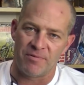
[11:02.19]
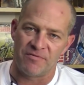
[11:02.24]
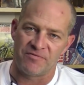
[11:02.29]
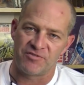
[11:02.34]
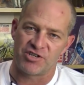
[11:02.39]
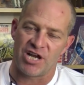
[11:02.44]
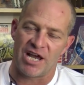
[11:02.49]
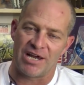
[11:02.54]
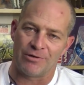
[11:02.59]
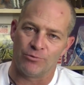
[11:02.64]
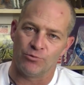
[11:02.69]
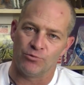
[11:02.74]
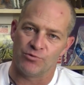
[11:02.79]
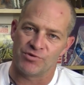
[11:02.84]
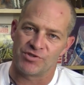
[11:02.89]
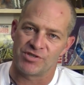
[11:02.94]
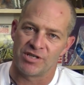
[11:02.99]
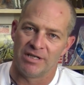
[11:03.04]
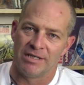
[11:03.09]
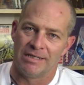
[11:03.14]
of
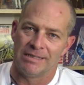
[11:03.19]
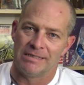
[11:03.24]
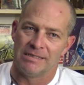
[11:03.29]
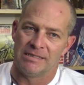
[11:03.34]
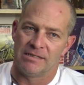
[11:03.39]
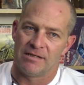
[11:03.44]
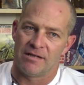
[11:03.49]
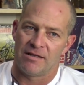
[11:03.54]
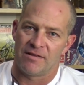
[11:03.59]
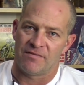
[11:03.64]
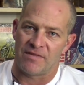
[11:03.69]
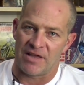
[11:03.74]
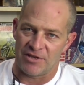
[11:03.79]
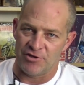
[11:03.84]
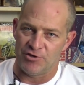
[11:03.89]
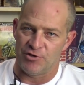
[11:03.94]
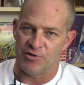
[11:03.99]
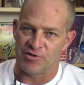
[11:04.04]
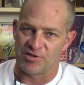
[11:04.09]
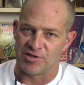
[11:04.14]
channels that
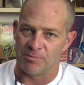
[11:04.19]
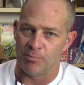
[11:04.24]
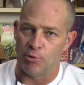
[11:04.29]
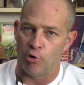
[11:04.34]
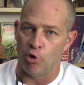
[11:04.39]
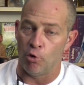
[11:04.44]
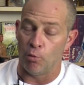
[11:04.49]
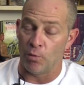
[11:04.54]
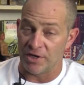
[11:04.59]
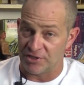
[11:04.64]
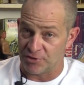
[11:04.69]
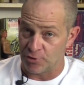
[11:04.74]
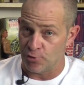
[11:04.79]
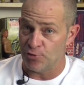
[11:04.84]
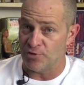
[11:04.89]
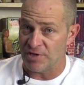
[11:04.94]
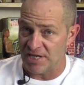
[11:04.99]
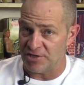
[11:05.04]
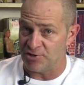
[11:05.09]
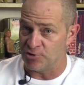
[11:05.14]
you do support. We do
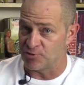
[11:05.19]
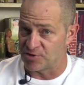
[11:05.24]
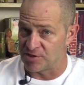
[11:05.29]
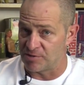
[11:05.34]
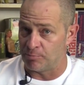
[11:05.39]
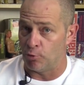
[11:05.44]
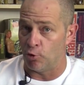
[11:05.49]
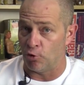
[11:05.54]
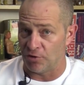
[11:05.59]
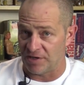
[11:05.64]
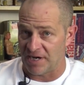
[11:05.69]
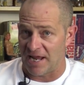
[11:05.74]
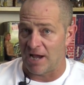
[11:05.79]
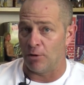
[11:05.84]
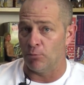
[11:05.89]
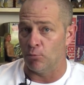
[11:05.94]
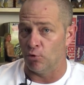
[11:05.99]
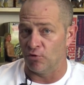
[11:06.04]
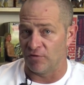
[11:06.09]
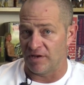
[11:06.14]
need your support
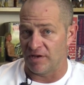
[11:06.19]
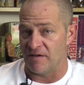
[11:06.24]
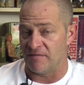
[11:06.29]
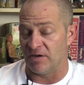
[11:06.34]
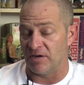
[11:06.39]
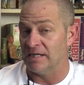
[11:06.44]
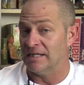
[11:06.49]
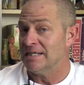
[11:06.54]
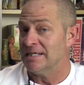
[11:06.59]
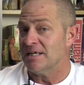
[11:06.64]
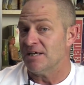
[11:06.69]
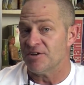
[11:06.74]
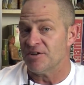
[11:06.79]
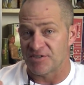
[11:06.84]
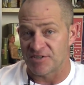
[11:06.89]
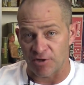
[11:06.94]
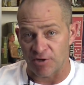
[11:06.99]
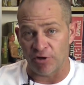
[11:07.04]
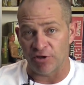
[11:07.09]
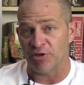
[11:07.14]
now more than ever.
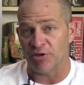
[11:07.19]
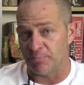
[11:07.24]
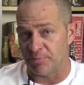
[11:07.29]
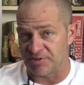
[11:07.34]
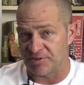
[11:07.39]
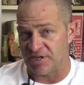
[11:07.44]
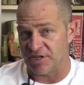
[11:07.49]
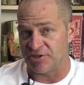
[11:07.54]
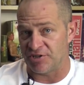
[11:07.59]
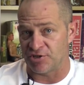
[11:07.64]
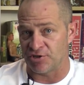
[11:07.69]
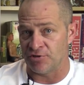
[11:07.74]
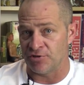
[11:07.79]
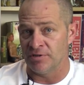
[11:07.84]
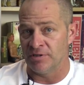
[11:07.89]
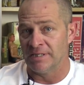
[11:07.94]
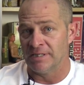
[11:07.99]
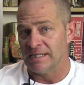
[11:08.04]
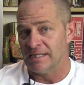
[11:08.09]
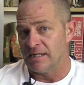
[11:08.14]
Sign the
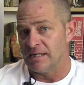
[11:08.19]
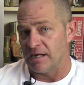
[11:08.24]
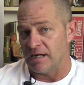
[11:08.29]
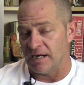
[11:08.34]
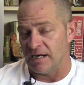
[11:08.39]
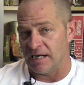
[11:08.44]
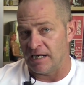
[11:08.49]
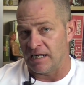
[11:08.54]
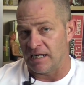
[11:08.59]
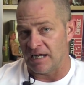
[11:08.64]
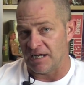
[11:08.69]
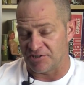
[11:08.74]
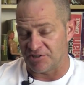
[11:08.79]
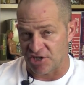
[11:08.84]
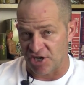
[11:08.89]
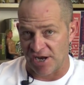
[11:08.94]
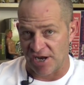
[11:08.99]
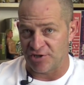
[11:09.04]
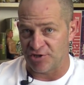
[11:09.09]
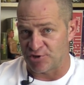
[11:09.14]
petition at
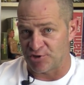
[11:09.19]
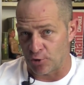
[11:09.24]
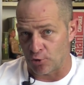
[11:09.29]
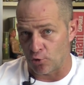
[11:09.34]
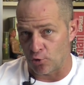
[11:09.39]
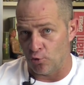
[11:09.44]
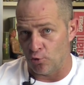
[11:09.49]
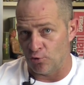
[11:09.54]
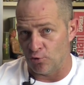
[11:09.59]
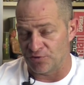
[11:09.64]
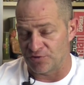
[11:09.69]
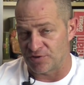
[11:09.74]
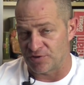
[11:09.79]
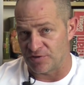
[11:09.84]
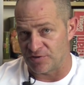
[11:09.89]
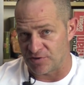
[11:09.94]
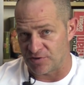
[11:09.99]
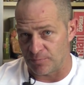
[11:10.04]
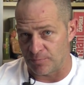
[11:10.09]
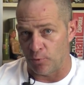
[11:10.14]
change.org
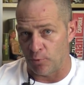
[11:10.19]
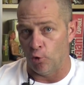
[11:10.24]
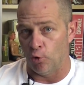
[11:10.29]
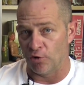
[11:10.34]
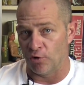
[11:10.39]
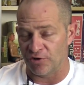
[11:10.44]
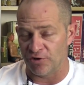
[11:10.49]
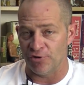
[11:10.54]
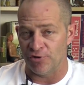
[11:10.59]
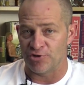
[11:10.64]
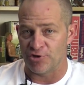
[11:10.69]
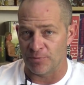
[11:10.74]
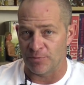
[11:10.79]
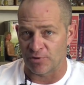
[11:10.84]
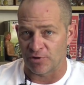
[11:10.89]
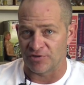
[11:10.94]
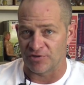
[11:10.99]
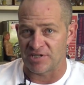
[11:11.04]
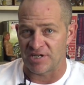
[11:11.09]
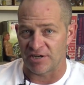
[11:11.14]
to support YouTube
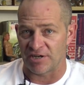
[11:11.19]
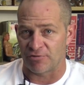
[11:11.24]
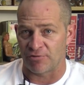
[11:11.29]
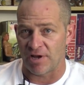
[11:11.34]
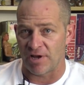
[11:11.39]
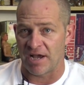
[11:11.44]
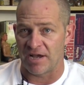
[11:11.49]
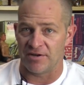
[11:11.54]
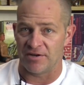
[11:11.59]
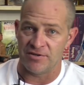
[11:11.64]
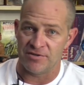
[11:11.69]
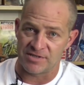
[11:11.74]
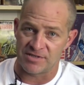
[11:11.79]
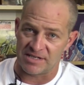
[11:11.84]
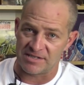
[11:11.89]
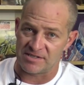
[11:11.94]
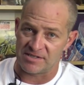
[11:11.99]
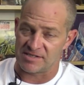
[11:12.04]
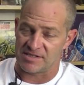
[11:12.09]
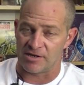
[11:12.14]
content creators.
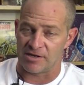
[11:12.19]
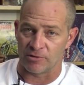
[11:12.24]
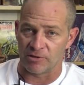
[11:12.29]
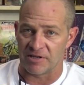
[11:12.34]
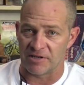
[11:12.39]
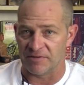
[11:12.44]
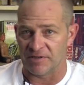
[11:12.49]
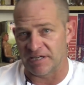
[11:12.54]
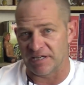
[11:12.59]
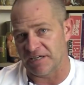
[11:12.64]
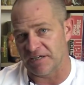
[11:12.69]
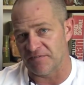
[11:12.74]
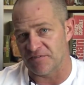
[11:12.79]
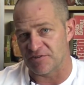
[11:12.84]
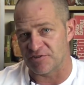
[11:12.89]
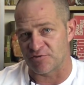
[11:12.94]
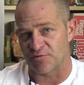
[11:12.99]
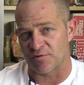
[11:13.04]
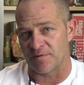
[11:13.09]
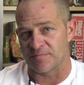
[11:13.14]
As I said, I'll leave a link in the
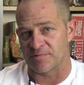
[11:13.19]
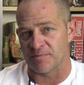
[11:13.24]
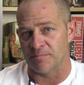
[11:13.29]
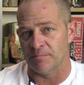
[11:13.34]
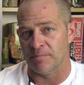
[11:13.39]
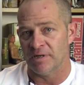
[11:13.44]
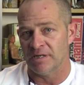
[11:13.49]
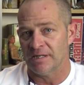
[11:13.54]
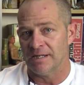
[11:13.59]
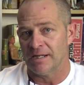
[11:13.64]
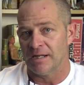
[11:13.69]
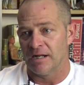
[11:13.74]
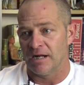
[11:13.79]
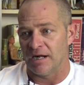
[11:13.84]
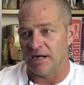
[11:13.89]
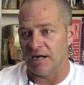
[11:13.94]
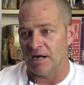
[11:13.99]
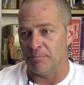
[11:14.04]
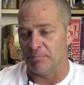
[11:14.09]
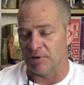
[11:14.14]
description
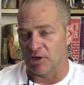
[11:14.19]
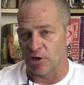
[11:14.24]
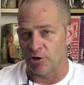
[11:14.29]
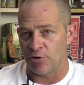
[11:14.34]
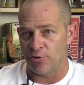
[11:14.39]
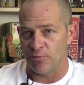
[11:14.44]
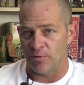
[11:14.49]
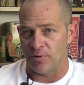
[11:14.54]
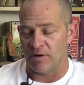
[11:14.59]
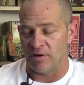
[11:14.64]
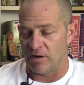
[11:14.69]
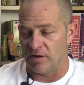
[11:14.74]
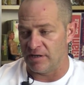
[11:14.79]
below.